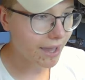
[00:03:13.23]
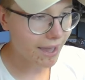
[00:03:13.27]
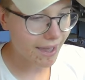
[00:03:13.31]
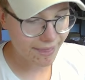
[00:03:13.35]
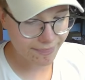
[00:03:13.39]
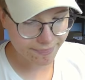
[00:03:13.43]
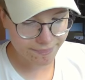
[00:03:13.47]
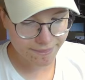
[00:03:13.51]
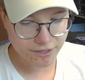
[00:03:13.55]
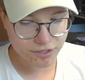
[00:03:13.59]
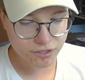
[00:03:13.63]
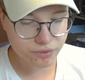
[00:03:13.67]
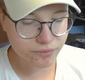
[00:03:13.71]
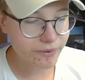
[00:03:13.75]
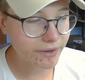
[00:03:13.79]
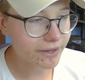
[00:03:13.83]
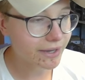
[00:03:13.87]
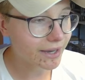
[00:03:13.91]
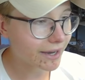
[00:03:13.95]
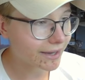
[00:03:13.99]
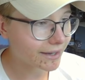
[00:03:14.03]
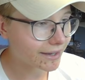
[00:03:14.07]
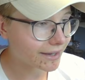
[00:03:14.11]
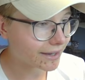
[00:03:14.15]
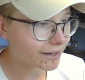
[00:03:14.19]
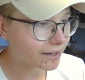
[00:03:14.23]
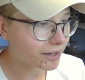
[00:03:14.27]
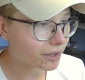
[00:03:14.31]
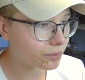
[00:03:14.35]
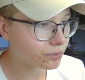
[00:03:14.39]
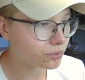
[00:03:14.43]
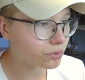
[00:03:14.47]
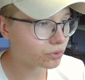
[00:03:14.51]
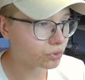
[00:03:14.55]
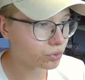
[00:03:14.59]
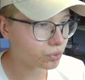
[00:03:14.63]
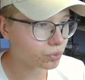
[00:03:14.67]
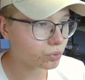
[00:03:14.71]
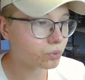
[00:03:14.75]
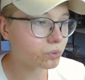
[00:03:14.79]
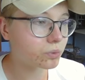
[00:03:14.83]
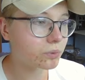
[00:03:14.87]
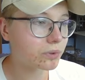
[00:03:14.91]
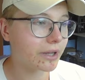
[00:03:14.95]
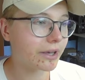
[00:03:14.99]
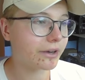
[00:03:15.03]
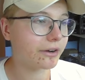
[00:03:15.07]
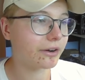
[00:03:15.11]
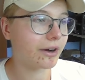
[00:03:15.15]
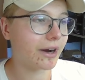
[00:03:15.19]
and this way I cut out two
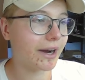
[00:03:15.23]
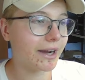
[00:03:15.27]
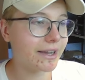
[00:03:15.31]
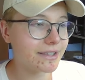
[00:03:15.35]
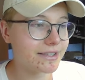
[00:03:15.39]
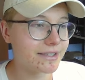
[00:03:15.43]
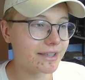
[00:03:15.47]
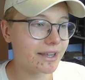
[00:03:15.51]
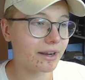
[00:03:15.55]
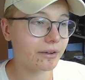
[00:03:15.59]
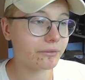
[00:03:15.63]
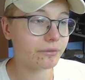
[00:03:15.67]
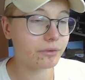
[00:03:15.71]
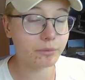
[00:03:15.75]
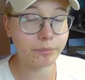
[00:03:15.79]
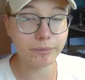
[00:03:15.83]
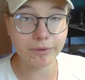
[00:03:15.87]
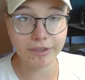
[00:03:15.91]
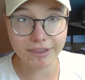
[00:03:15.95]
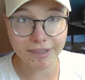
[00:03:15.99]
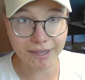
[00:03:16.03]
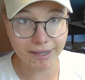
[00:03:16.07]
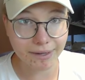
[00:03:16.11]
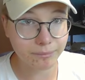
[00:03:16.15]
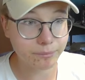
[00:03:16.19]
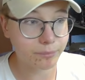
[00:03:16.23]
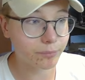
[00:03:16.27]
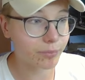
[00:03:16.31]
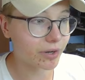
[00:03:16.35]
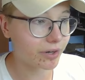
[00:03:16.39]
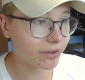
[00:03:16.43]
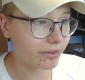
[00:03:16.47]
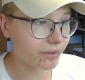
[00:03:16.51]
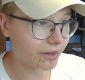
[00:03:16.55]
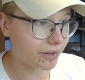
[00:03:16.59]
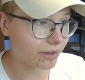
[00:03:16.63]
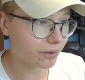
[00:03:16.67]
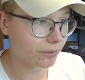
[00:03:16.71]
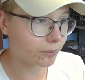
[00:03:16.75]
layer heights that I will be then printing